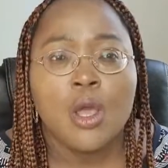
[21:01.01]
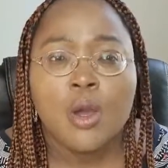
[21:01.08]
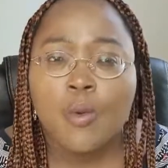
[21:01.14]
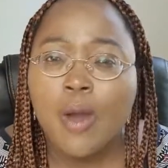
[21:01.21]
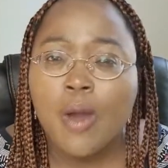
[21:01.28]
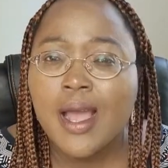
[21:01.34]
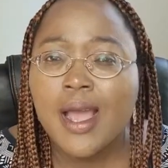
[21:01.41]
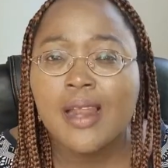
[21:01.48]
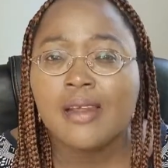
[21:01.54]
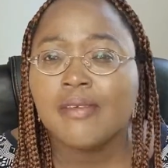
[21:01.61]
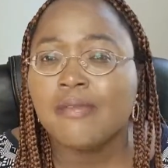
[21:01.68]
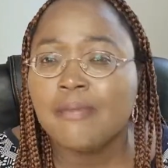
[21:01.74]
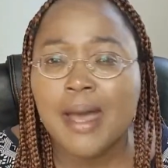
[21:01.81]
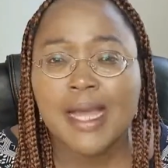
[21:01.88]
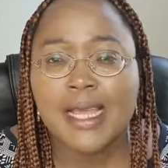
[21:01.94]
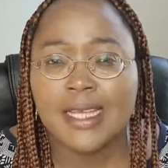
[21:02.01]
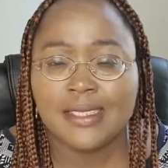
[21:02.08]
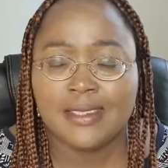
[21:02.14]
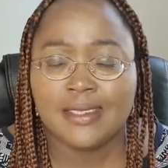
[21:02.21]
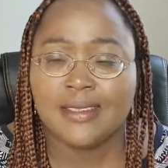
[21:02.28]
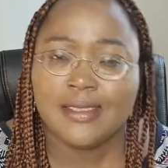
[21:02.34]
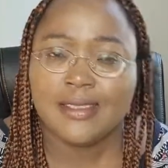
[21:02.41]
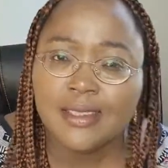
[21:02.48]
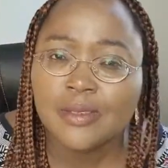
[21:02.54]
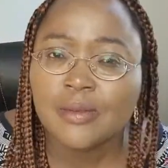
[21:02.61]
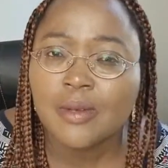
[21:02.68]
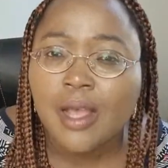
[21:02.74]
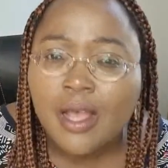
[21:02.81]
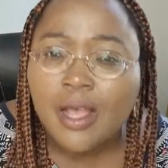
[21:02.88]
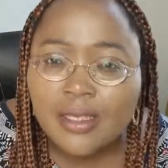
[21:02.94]
What kind of market is this
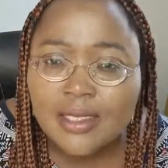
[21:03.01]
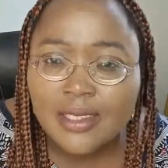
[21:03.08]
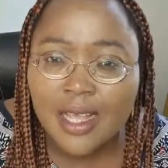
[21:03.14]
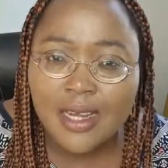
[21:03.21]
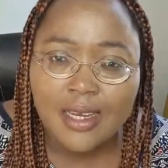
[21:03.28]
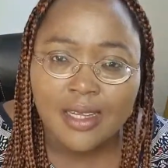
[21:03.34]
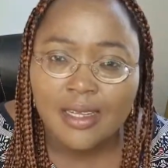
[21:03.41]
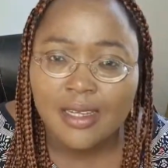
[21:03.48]
one selling?